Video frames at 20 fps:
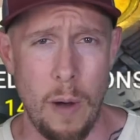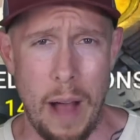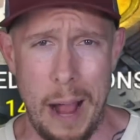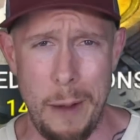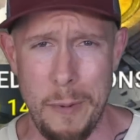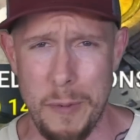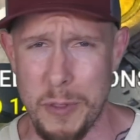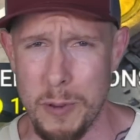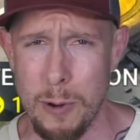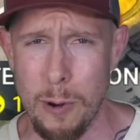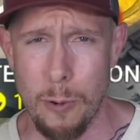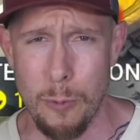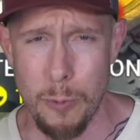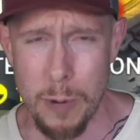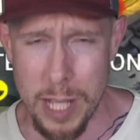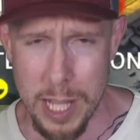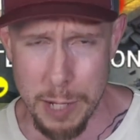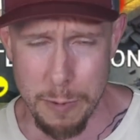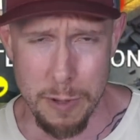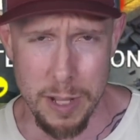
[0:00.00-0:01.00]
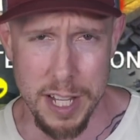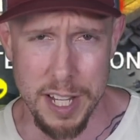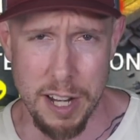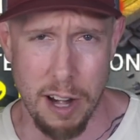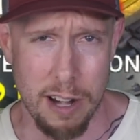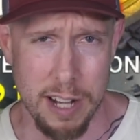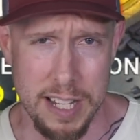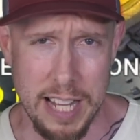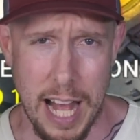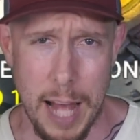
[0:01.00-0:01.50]
I went through a really really
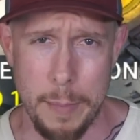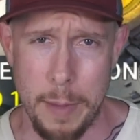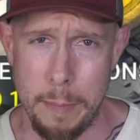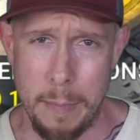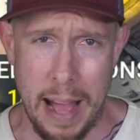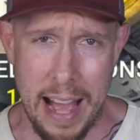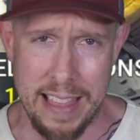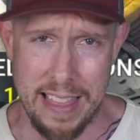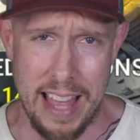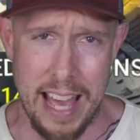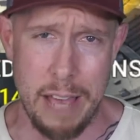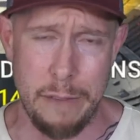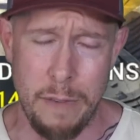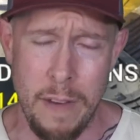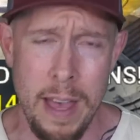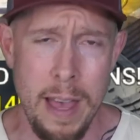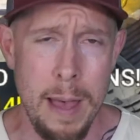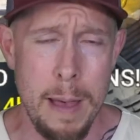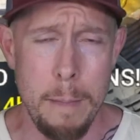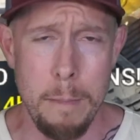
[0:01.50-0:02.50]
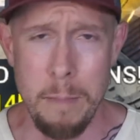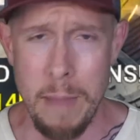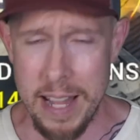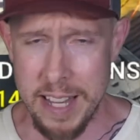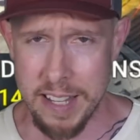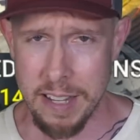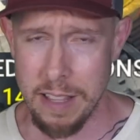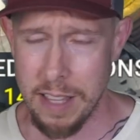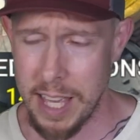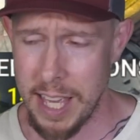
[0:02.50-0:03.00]
dark time in my life
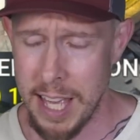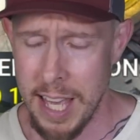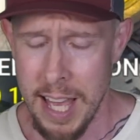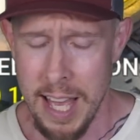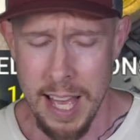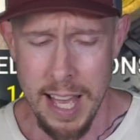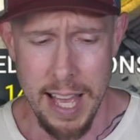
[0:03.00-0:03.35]
mentally.